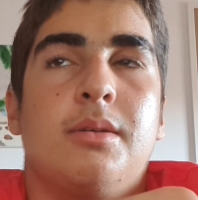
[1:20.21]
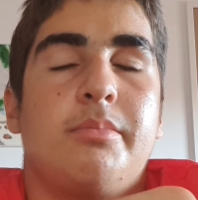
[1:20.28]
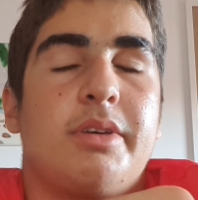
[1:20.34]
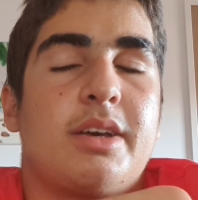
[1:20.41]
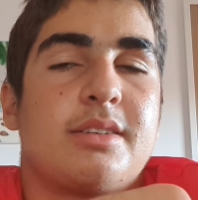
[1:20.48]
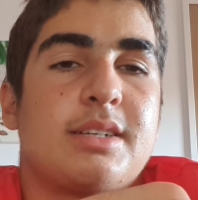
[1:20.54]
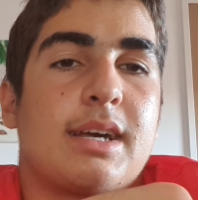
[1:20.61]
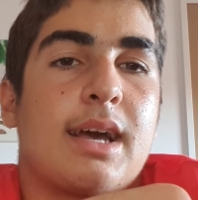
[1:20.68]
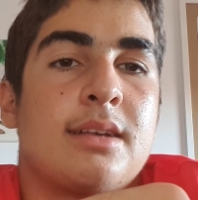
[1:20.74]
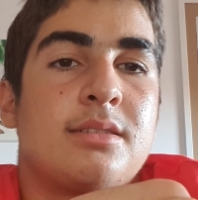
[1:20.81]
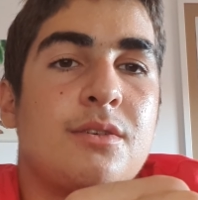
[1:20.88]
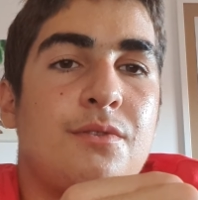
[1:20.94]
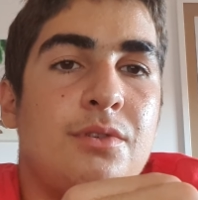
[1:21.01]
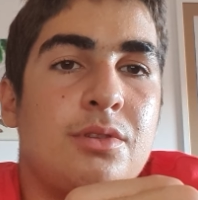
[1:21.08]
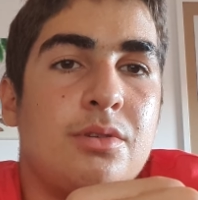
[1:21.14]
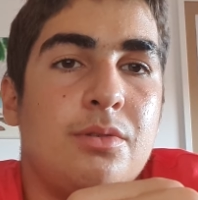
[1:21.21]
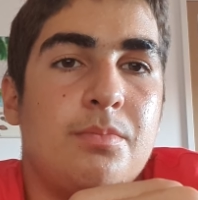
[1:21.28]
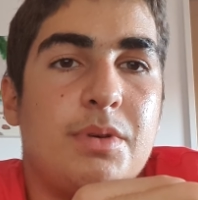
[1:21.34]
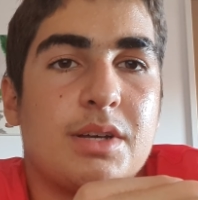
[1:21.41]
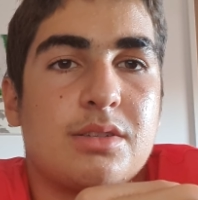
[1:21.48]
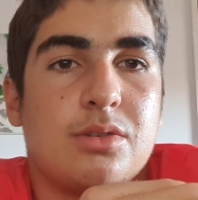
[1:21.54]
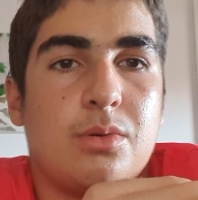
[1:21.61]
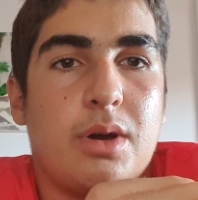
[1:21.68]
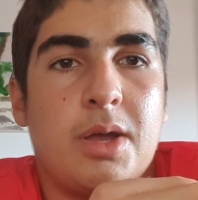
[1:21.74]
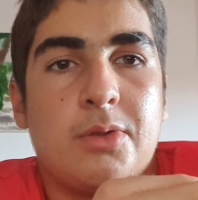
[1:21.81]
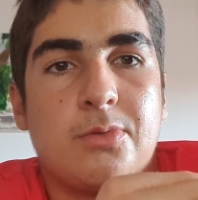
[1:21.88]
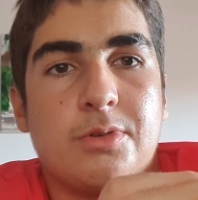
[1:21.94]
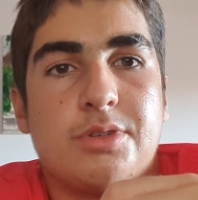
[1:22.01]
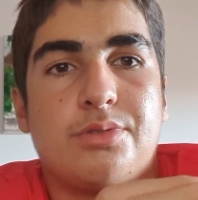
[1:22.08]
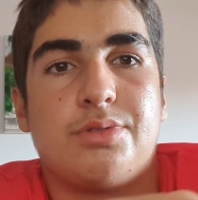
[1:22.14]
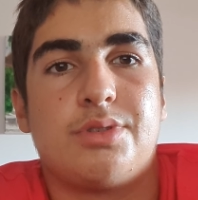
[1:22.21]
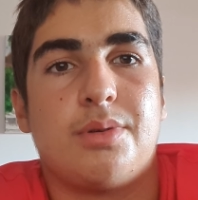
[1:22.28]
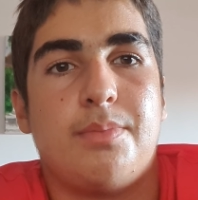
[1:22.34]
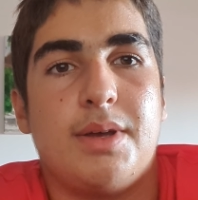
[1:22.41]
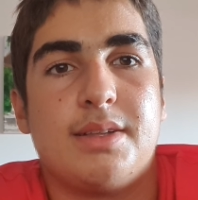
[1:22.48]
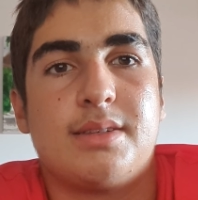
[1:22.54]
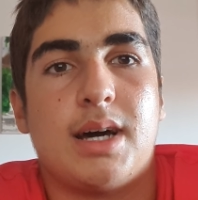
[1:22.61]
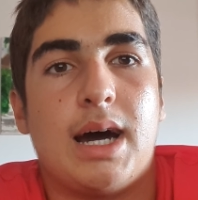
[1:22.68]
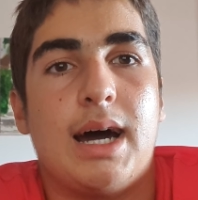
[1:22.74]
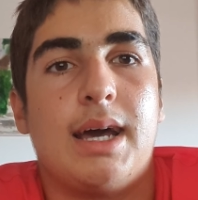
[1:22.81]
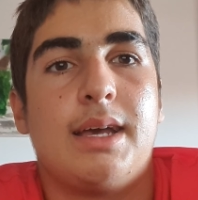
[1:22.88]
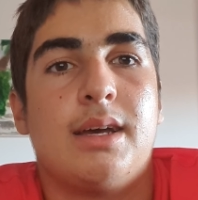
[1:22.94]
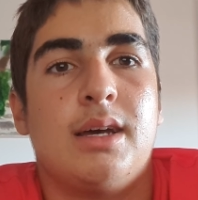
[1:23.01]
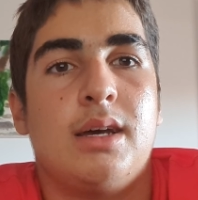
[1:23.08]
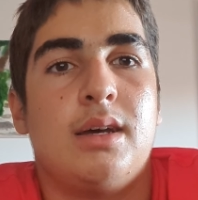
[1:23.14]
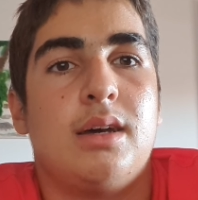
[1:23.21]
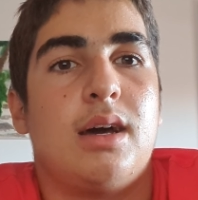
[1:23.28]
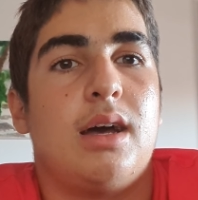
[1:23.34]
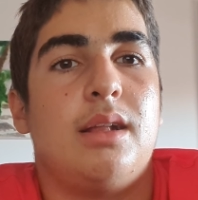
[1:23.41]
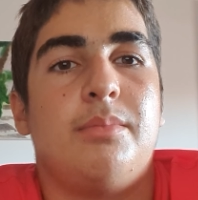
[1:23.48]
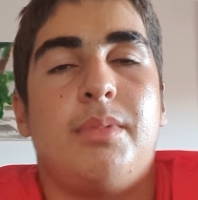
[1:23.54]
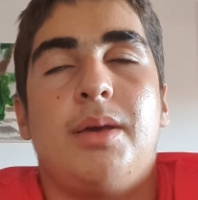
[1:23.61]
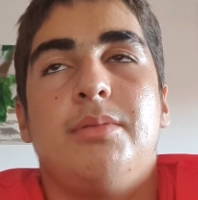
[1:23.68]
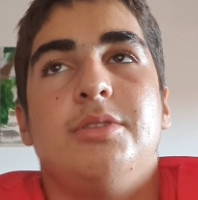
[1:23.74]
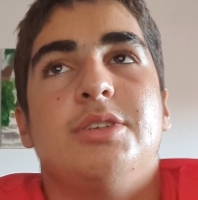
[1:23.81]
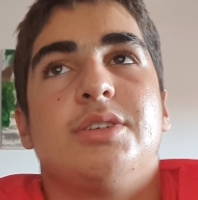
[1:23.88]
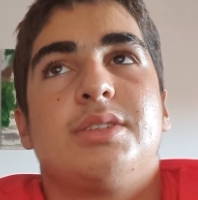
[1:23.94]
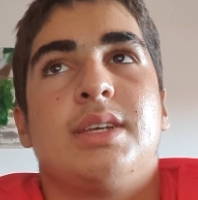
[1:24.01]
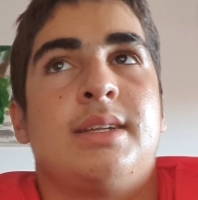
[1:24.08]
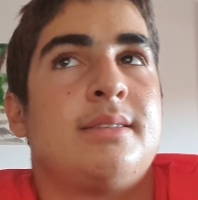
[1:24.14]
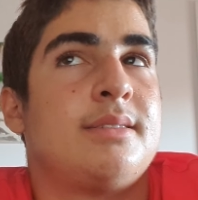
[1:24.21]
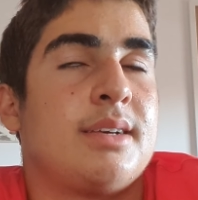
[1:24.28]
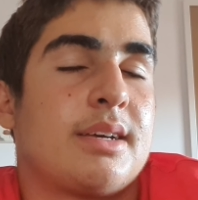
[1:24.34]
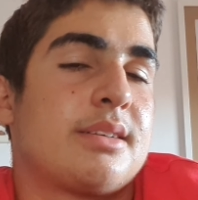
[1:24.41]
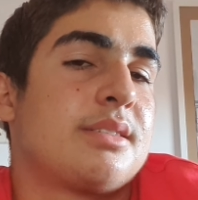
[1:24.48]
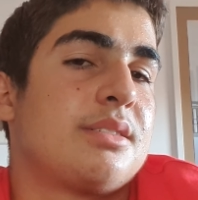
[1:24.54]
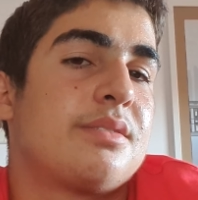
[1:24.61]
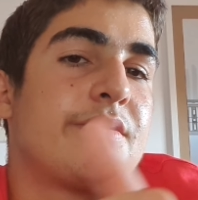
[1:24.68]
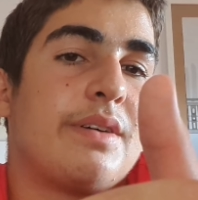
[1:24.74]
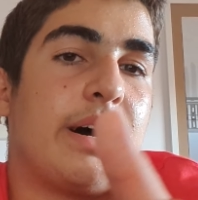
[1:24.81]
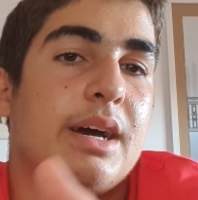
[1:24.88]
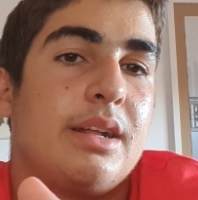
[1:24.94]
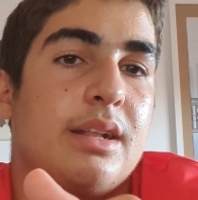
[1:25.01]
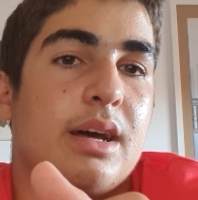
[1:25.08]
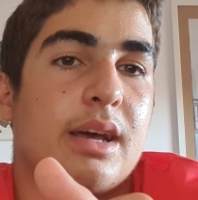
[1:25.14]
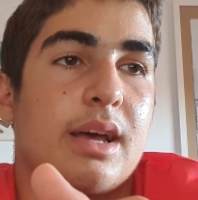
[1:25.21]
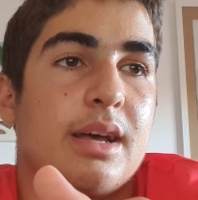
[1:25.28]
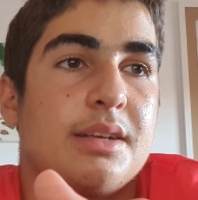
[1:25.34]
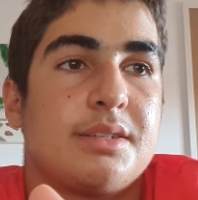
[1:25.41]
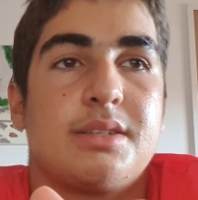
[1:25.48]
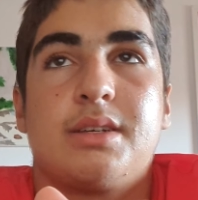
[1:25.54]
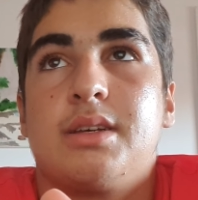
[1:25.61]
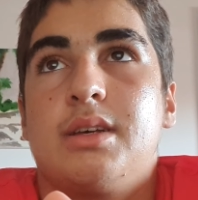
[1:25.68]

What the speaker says: Because I guess if you picked a weight which was a bit high and maybe just hit 6, it's fine, I guess.